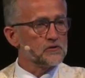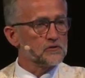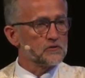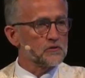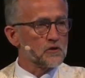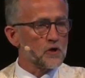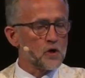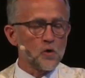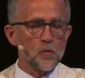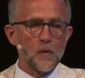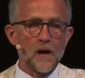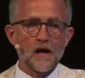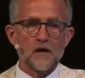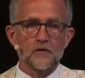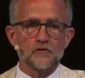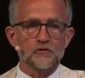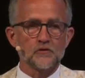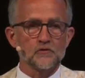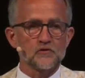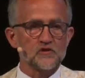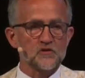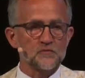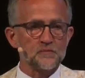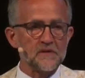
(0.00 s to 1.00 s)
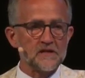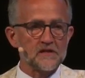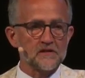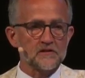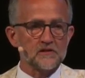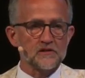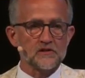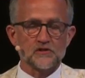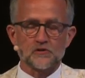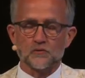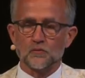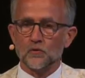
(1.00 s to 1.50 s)
You go out, you
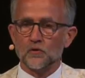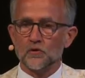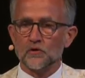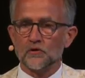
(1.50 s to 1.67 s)
speak this